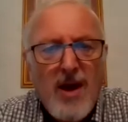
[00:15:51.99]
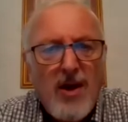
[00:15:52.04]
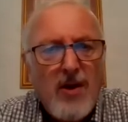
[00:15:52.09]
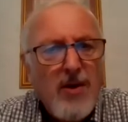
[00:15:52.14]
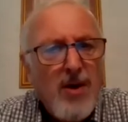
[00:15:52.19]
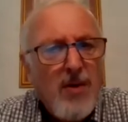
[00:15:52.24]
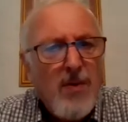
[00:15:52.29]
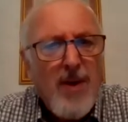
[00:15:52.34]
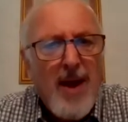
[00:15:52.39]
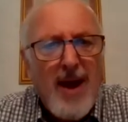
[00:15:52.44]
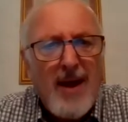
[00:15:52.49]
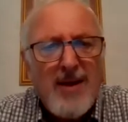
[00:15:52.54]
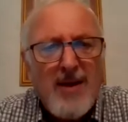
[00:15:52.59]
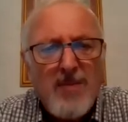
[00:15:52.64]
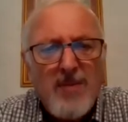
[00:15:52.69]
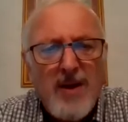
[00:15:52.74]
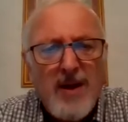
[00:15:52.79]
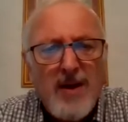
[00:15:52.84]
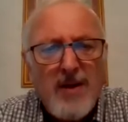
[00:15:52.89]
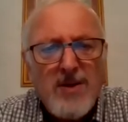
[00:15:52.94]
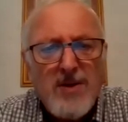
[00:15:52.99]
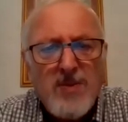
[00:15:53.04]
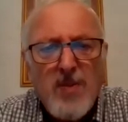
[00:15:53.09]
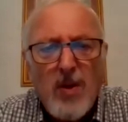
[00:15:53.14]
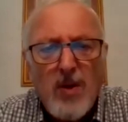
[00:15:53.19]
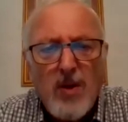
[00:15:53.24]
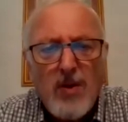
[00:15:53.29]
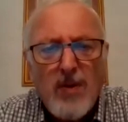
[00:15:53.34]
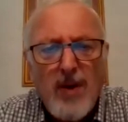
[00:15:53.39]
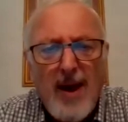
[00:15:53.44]
Random little
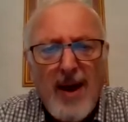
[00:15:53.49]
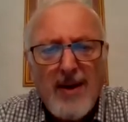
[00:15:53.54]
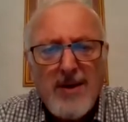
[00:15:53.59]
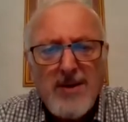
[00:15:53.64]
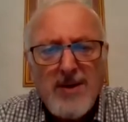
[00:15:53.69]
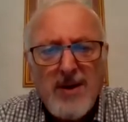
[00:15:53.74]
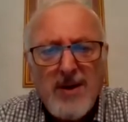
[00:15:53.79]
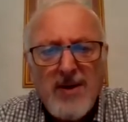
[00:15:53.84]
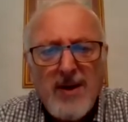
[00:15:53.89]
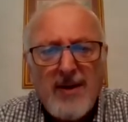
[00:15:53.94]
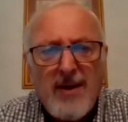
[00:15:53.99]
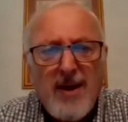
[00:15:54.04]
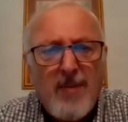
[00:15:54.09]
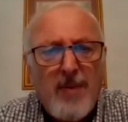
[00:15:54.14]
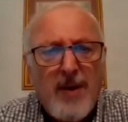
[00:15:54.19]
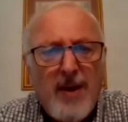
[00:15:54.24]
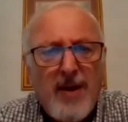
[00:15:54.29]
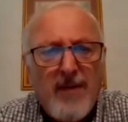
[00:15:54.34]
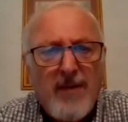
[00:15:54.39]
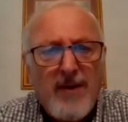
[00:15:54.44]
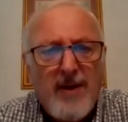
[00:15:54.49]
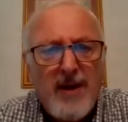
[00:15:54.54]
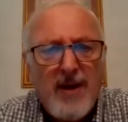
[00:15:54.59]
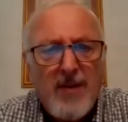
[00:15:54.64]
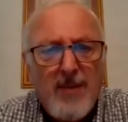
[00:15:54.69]
small cracks are not that big of a deal,